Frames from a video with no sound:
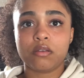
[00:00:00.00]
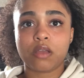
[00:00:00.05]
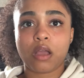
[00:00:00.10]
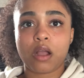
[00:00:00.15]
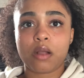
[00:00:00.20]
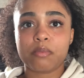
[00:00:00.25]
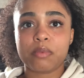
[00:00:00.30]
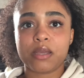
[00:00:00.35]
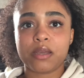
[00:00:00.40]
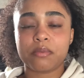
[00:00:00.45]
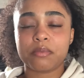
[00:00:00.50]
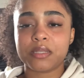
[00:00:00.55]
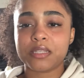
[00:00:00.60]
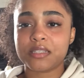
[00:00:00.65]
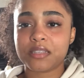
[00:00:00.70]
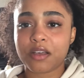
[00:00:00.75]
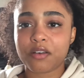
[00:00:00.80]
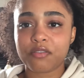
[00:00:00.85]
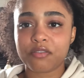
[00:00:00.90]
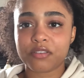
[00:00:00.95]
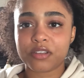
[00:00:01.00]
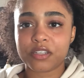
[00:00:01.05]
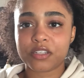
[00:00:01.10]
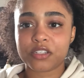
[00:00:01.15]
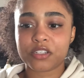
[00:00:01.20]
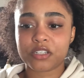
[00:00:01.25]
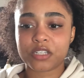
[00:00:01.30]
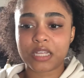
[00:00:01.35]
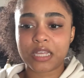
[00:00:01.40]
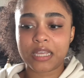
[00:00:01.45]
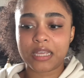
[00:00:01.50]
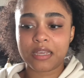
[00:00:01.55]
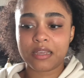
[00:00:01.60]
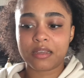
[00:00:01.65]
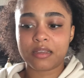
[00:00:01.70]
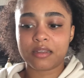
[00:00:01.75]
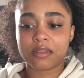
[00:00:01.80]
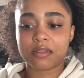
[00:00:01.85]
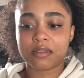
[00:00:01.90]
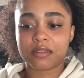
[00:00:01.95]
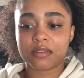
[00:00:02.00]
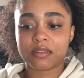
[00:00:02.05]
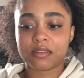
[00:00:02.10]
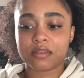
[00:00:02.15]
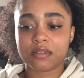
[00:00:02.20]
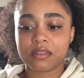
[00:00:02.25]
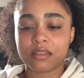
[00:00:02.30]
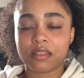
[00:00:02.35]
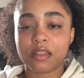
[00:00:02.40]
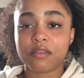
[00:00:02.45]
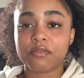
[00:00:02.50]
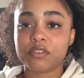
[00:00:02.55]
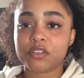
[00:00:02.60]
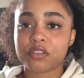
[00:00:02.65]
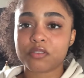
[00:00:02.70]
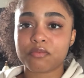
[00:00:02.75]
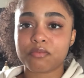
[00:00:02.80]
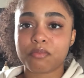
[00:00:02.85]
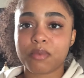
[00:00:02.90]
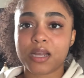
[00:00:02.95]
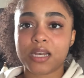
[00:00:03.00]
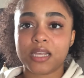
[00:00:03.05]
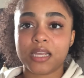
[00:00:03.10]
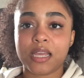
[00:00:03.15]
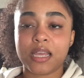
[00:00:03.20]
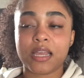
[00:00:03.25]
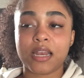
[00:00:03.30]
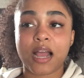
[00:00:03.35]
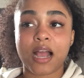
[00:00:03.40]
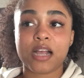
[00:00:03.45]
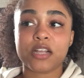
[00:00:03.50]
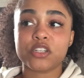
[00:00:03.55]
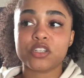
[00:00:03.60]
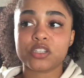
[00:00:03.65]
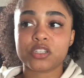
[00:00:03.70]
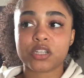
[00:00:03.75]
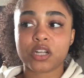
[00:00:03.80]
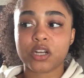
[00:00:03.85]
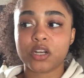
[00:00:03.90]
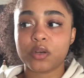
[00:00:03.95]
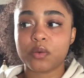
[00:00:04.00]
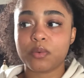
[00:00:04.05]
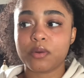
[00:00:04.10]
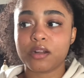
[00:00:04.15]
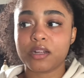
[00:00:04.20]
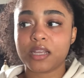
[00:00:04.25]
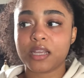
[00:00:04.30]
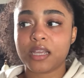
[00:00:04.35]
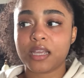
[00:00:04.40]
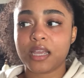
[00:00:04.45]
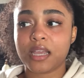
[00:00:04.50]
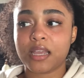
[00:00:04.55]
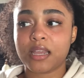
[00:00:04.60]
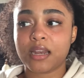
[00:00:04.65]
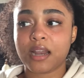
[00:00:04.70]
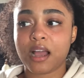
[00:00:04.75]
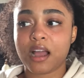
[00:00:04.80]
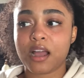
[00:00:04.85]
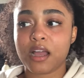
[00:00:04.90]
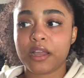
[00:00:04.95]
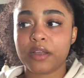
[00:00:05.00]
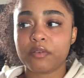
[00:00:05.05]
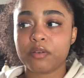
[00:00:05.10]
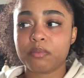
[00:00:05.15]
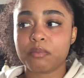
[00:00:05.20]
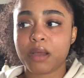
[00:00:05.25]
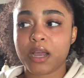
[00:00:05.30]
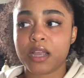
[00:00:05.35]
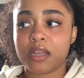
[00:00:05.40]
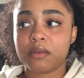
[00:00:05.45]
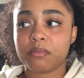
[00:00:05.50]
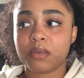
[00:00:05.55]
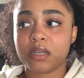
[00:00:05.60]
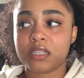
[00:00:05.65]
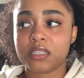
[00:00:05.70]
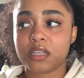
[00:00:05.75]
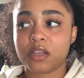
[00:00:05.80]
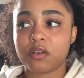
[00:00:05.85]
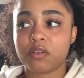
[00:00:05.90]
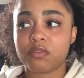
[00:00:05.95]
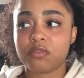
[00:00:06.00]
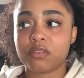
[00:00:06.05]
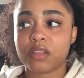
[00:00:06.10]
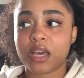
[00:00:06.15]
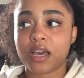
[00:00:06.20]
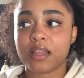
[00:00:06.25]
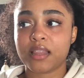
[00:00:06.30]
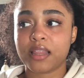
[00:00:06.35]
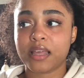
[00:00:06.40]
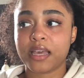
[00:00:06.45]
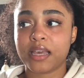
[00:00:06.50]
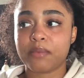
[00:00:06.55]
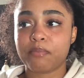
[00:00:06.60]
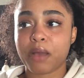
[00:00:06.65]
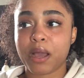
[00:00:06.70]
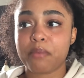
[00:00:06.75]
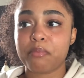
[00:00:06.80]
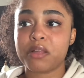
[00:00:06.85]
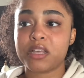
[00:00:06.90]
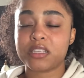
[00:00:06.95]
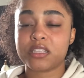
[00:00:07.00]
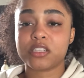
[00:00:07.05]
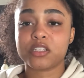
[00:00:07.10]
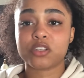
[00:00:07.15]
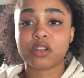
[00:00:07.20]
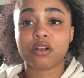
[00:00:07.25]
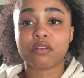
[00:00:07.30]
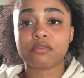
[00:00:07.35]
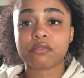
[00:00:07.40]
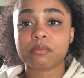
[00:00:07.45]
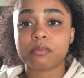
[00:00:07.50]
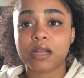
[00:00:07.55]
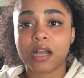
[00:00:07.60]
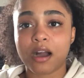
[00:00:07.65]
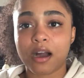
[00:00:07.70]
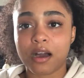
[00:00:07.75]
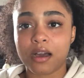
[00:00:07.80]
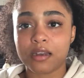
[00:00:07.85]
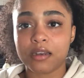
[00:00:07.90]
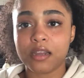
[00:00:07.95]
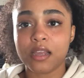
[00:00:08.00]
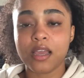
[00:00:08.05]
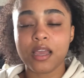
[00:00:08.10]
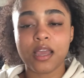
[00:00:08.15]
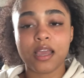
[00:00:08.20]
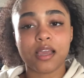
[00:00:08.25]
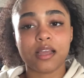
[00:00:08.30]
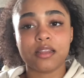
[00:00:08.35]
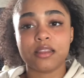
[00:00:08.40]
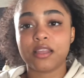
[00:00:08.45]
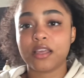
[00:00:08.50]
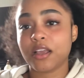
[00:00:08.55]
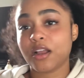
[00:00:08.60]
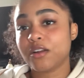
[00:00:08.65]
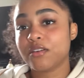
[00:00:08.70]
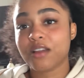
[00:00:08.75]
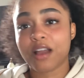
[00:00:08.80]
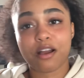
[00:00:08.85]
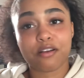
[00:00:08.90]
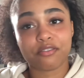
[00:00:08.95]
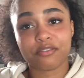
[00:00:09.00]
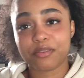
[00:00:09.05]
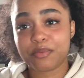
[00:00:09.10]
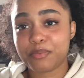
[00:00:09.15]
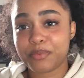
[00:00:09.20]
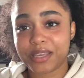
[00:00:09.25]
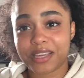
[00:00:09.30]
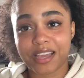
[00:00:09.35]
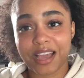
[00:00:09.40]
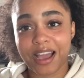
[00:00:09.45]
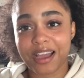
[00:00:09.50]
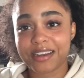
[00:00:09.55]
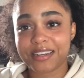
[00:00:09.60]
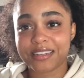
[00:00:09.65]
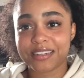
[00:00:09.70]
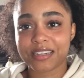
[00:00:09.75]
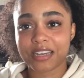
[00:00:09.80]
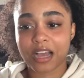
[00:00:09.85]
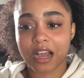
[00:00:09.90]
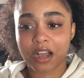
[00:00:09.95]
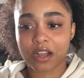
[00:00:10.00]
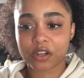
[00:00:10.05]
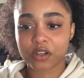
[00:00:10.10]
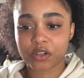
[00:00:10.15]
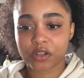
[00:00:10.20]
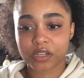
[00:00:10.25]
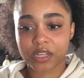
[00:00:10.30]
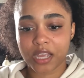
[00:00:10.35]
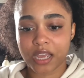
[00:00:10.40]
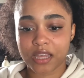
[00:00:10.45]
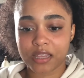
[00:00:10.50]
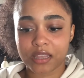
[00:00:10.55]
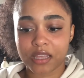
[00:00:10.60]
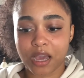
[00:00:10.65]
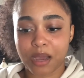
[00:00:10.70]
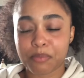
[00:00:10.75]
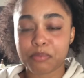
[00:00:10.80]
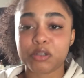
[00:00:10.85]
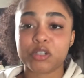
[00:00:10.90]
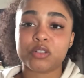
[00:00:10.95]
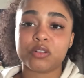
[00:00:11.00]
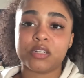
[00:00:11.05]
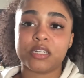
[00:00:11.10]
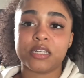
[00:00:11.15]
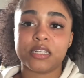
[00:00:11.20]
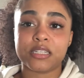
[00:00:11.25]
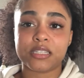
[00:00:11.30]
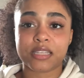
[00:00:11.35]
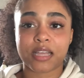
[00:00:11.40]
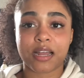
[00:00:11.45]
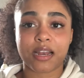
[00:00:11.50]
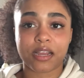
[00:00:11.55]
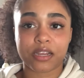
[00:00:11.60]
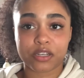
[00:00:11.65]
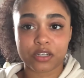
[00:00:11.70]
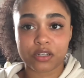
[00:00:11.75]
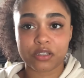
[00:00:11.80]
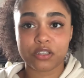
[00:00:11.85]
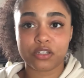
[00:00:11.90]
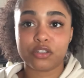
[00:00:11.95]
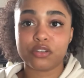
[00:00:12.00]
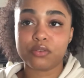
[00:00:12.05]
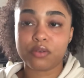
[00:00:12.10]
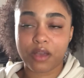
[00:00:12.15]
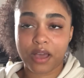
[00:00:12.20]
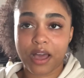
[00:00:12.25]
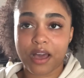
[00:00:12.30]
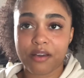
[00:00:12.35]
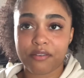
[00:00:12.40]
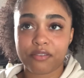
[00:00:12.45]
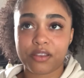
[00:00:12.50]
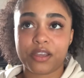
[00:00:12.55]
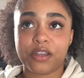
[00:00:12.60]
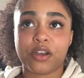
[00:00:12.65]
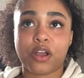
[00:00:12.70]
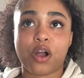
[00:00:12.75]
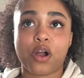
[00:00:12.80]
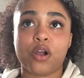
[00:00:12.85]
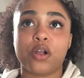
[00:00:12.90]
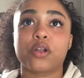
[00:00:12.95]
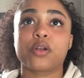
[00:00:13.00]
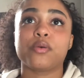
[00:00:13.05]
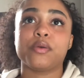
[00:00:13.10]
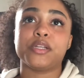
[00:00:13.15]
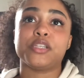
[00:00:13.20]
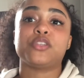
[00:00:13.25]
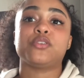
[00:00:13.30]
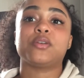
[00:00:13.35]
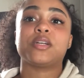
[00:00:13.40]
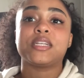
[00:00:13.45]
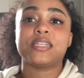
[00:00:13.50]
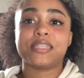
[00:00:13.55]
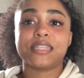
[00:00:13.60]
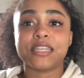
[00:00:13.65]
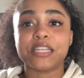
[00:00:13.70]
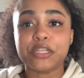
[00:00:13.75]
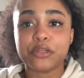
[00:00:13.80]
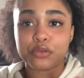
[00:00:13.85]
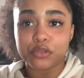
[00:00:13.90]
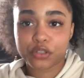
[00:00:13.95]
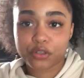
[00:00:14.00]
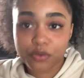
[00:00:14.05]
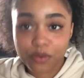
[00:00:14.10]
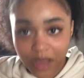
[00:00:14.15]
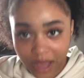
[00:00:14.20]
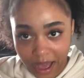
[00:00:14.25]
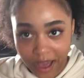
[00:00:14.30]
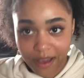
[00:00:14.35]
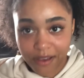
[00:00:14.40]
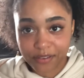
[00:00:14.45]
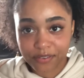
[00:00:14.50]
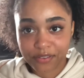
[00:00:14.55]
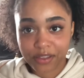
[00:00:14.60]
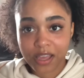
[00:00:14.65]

are becoming selfish and lovers of money and I just started working and I remind myself that like my blessings are from God and they are not from me. I did not create the opportunities that I do have and are going to continue to have